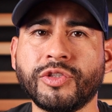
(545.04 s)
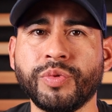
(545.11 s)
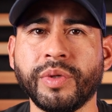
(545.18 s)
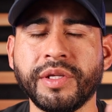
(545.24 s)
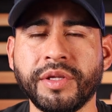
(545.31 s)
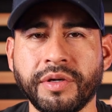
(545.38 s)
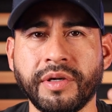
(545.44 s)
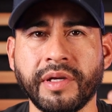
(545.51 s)

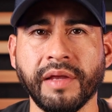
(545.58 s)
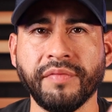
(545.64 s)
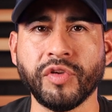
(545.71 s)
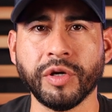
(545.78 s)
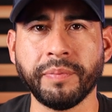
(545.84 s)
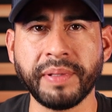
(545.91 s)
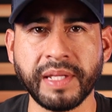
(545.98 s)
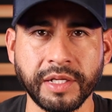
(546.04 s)
when if
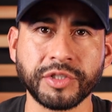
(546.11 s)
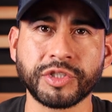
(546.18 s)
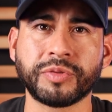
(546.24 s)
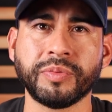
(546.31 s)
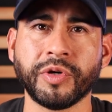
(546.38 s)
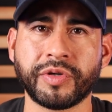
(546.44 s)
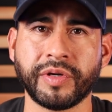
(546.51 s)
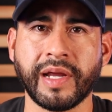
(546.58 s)
you're a beginner
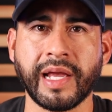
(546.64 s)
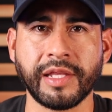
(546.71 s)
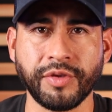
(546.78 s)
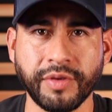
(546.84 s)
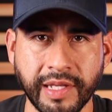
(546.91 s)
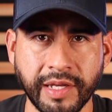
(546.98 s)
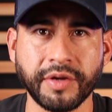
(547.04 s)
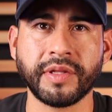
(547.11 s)
smoker and
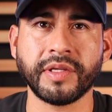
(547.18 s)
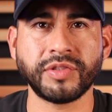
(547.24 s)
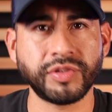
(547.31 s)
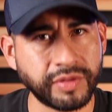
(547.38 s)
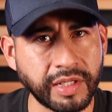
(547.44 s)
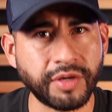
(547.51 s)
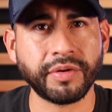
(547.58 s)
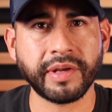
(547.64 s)
you hear this,
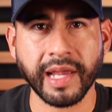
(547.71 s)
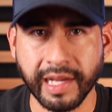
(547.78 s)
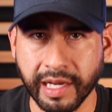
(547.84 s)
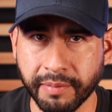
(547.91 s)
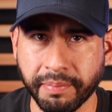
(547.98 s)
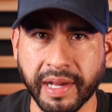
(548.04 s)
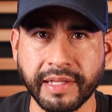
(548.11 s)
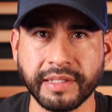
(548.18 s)
you think, okay, I
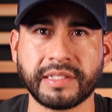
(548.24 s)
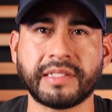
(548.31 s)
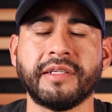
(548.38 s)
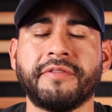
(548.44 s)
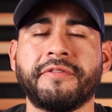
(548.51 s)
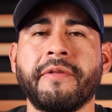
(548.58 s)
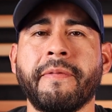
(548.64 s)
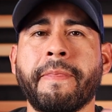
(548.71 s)
got to buy this
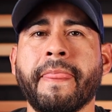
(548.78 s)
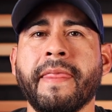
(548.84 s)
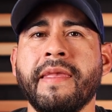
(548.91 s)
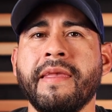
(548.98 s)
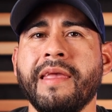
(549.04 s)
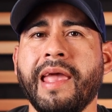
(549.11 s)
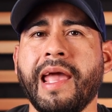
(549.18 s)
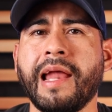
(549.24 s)
stuff.
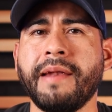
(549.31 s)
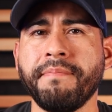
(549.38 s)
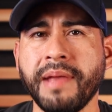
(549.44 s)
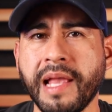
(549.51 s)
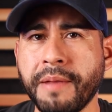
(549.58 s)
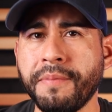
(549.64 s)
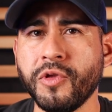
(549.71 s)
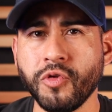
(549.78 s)
And
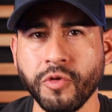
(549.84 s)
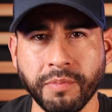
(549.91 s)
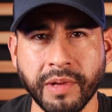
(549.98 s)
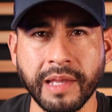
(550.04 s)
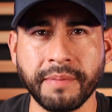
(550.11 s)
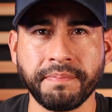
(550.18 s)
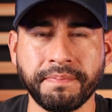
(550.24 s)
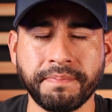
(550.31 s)
maybe you
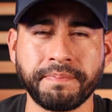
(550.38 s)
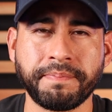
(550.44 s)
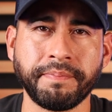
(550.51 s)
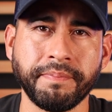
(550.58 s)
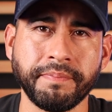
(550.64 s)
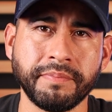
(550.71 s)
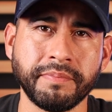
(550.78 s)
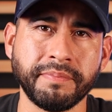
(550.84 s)
might
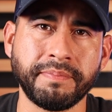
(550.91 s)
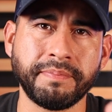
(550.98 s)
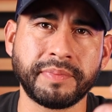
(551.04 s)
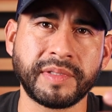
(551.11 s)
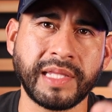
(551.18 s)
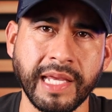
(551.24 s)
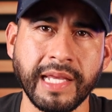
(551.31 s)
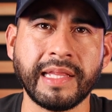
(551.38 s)

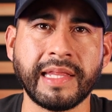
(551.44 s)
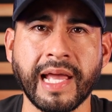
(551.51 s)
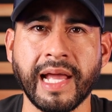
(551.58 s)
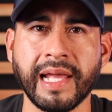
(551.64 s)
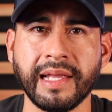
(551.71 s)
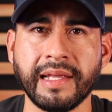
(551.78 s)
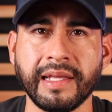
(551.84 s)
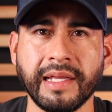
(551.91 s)
think
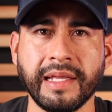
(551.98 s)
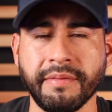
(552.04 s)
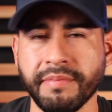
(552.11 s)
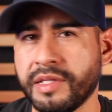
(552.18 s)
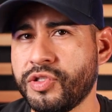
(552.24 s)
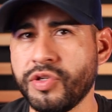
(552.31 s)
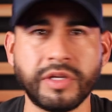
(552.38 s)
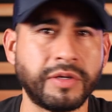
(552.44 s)
that it
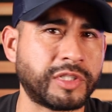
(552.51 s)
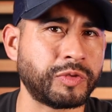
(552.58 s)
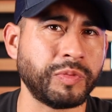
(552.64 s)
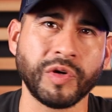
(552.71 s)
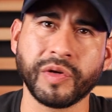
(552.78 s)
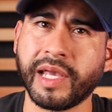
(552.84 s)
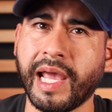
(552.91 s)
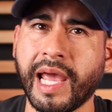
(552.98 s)
means you could
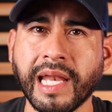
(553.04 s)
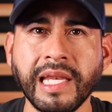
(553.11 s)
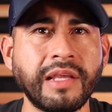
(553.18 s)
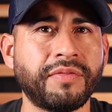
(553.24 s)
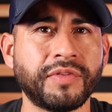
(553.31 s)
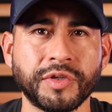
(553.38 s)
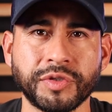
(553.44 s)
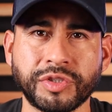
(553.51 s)
smoke any
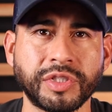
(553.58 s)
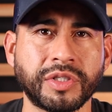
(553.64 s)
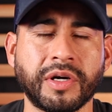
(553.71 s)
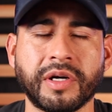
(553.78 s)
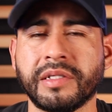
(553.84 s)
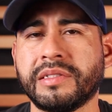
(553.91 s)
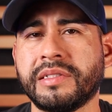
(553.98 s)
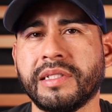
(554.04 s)
of those
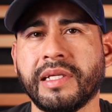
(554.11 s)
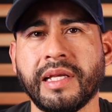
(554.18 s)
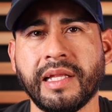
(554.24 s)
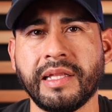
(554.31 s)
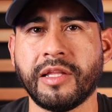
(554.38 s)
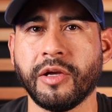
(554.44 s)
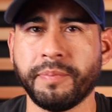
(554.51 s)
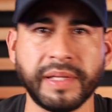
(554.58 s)
cigars.
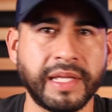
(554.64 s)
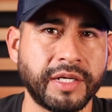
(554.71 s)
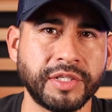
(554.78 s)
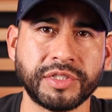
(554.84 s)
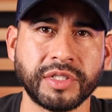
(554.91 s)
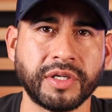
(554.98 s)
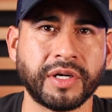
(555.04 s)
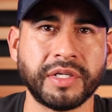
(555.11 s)
They're beginner
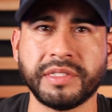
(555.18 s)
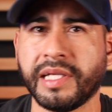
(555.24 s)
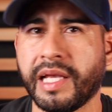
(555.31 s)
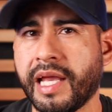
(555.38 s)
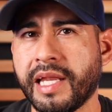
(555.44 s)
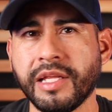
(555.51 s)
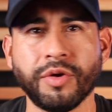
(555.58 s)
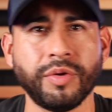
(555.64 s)
cigars,
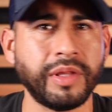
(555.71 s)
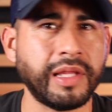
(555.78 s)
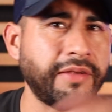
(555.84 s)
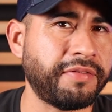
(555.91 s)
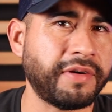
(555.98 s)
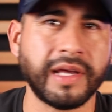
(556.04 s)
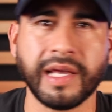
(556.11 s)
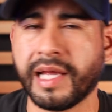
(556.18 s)
any
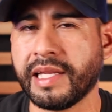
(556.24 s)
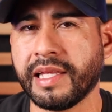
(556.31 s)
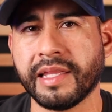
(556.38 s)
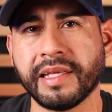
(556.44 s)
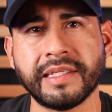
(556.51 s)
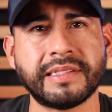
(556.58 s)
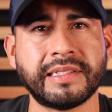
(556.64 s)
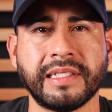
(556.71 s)
Oliva, any
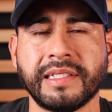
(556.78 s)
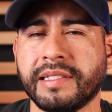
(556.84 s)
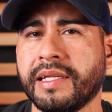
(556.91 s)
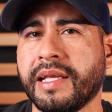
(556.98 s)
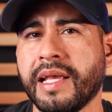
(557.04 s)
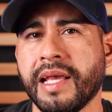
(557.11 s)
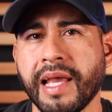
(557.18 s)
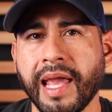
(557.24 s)
this, and
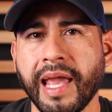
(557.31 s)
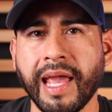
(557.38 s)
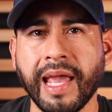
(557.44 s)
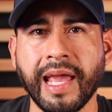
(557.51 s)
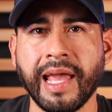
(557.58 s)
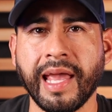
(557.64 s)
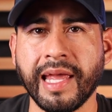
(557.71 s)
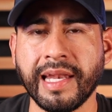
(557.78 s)

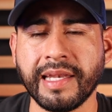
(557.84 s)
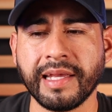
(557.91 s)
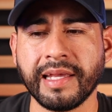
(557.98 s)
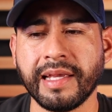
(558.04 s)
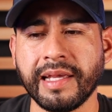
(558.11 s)
that